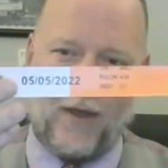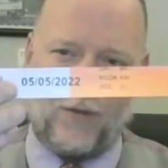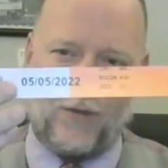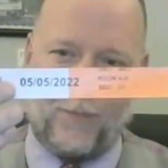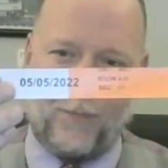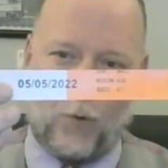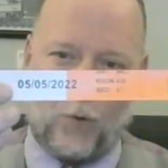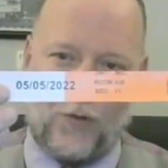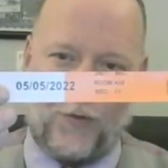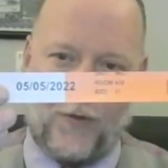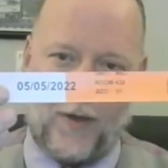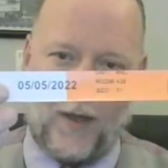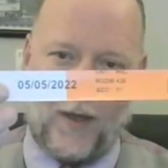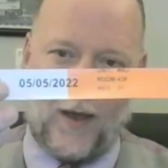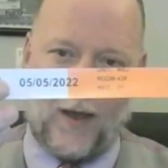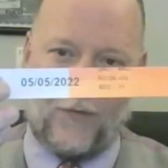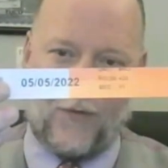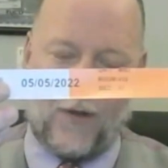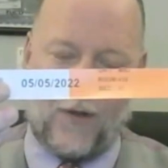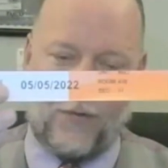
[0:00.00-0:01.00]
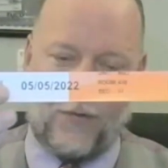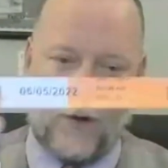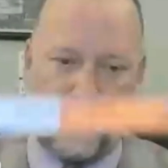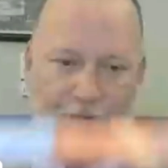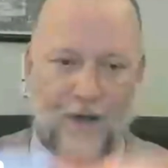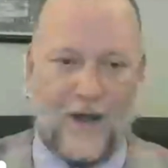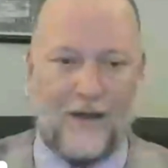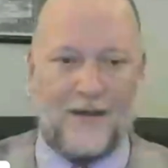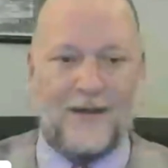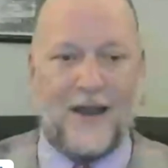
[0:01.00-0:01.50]
The biggest important thing, like I said, there
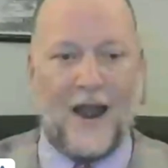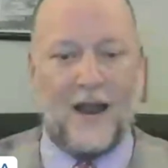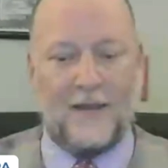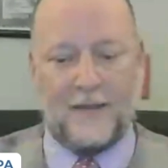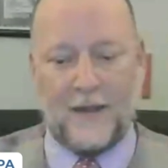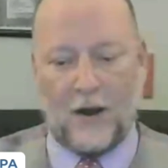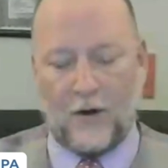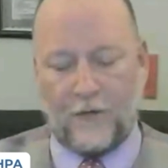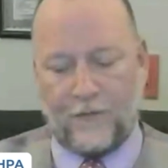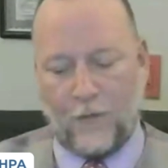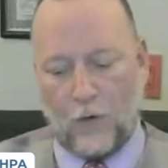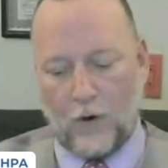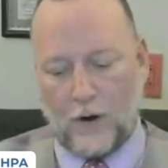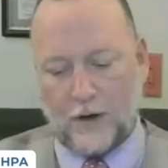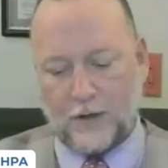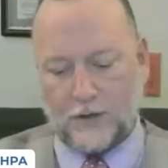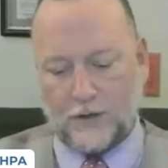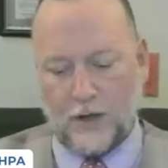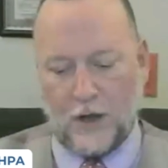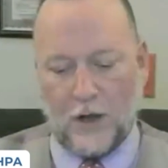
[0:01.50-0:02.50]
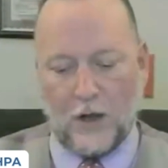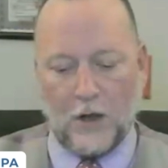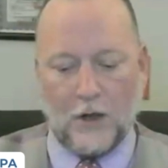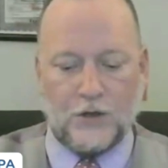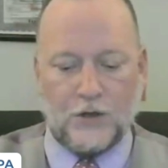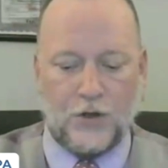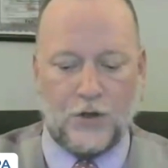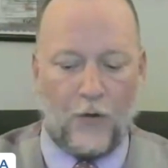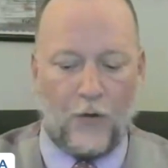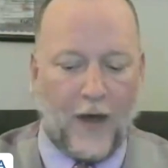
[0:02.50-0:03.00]
is that date there for us,
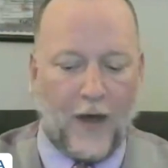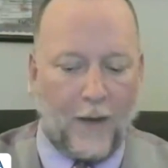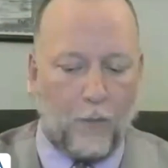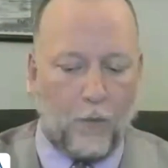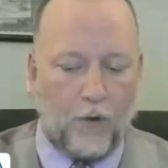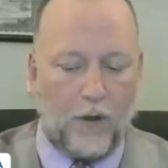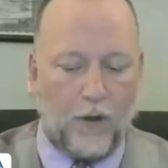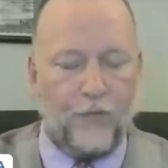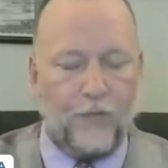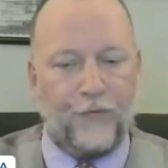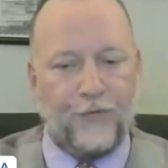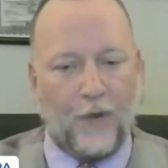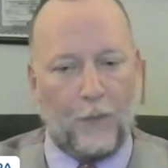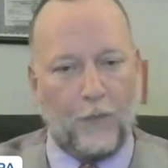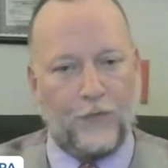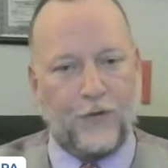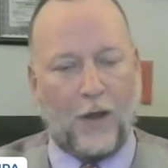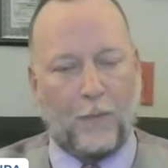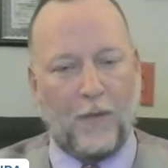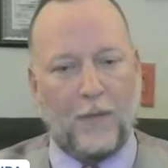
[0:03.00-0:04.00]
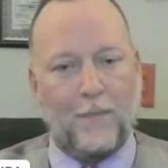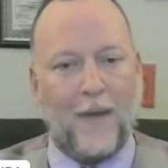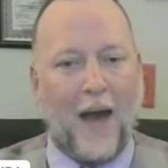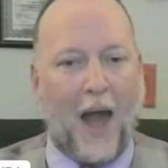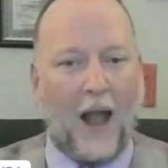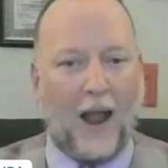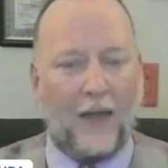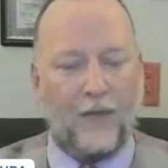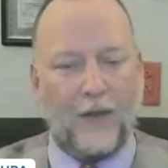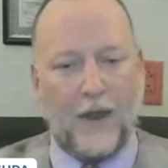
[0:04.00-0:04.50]
so that when someone's coming
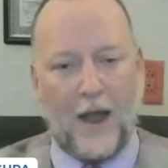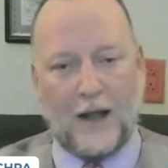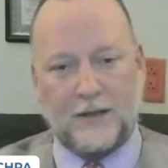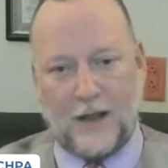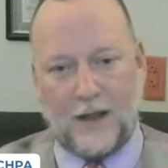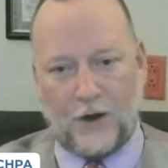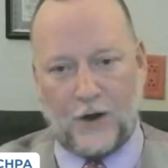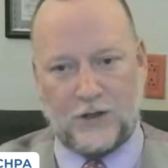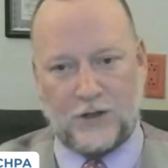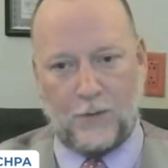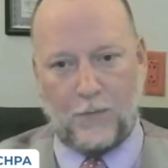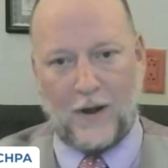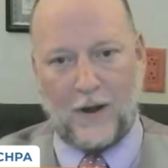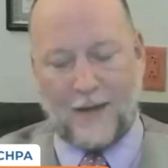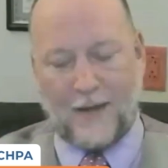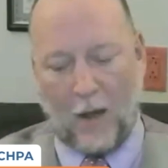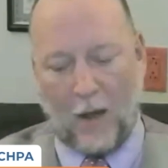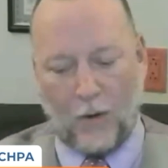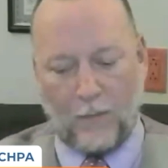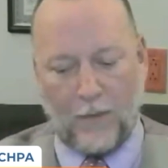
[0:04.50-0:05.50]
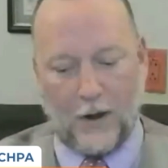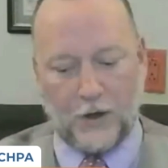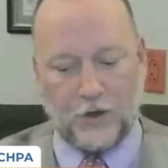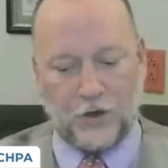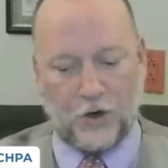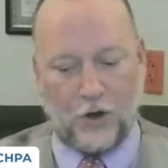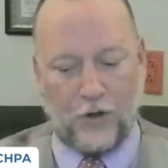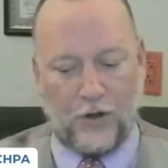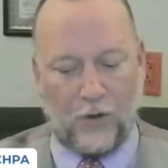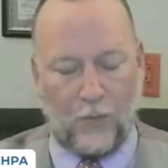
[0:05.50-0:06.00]
back in the next day or something like that, we
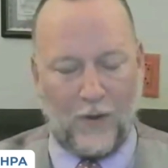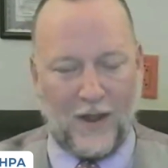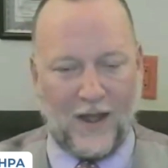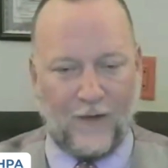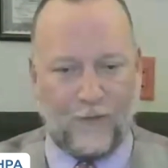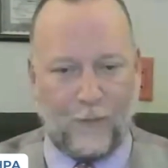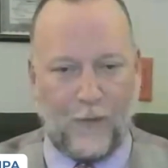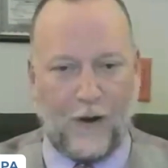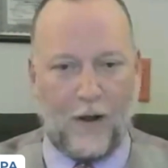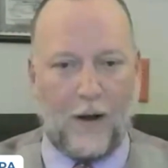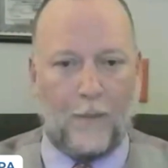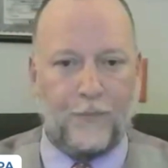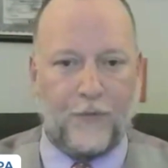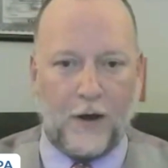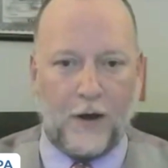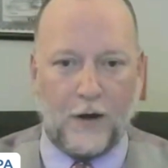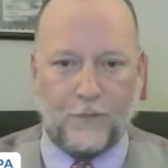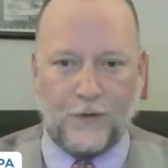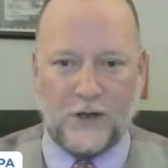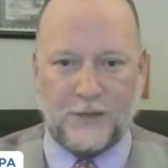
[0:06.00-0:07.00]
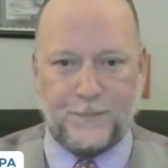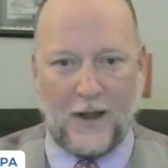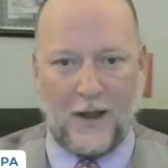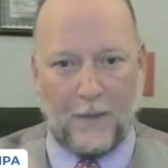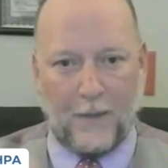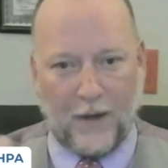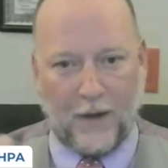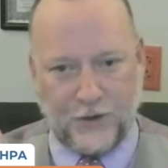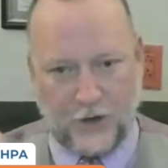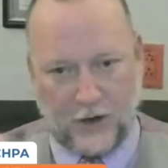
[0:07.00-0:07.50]
make sure that we give them an updated
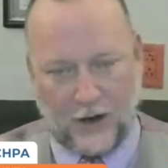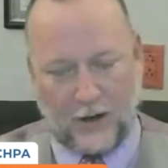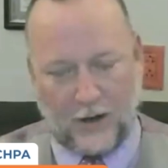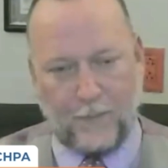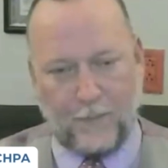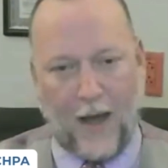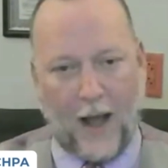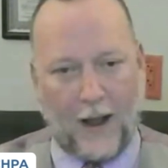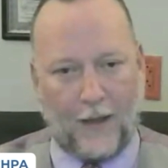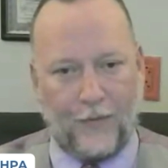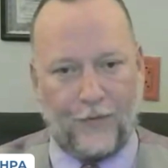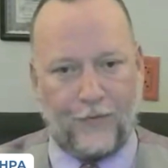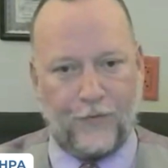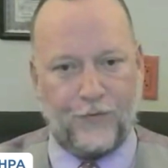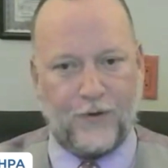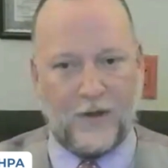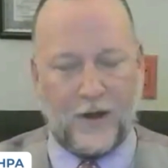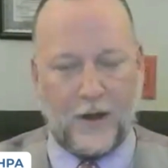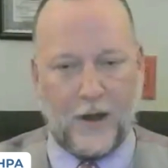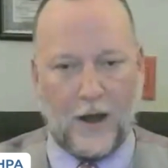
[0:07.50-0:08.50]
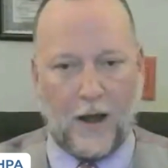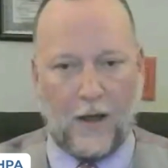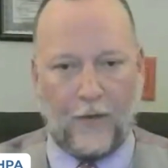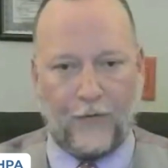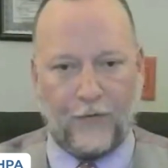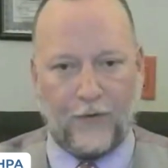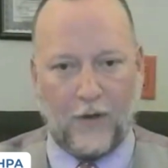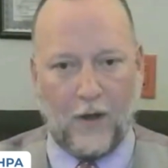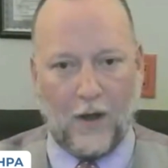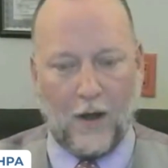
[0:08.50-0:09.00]
wristband by checking them back into the
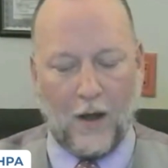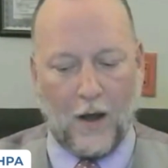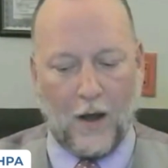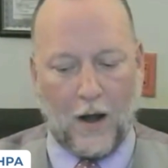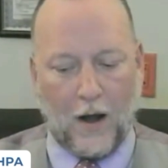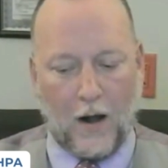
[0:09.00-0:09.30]
kiosk.